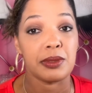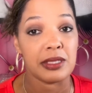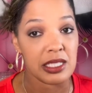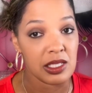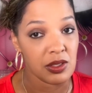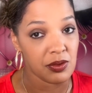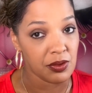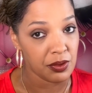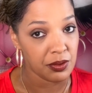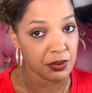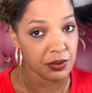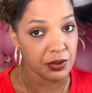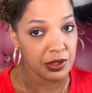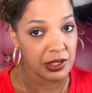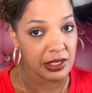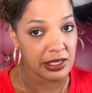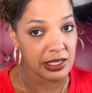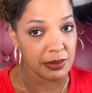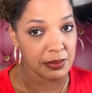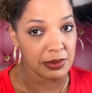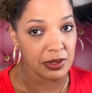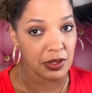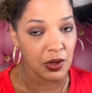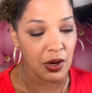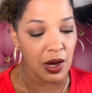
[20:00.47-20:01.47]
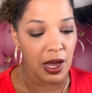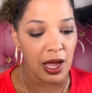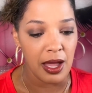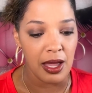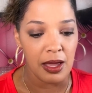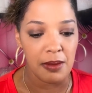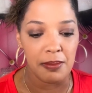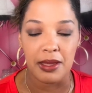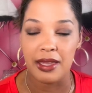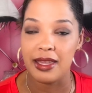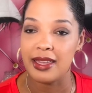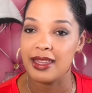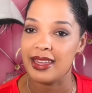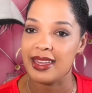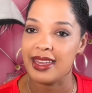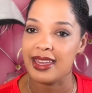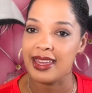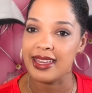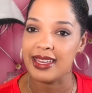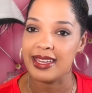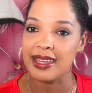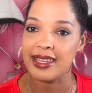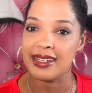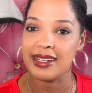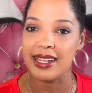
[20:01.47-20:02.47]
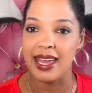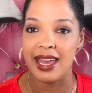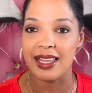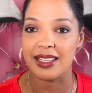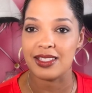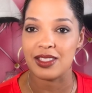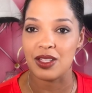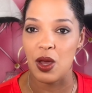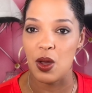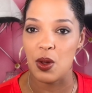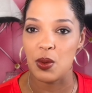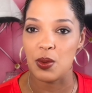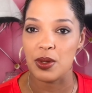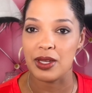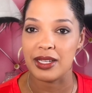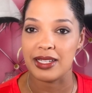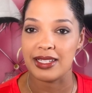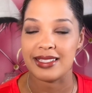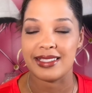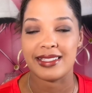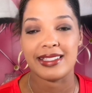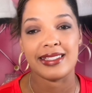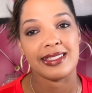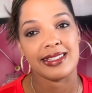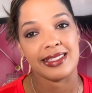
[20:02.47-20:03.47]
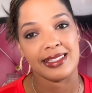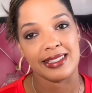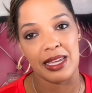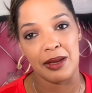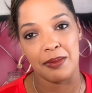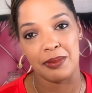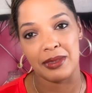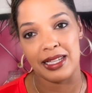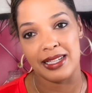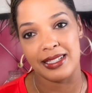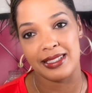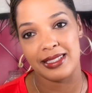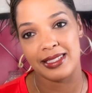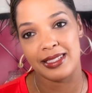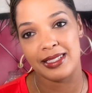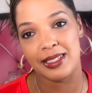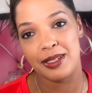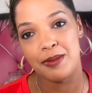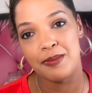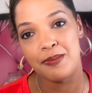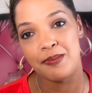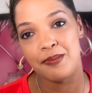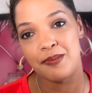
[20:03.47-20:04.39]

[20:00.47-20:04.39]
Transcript: please feel free to subscribe. And as always, stay blessed.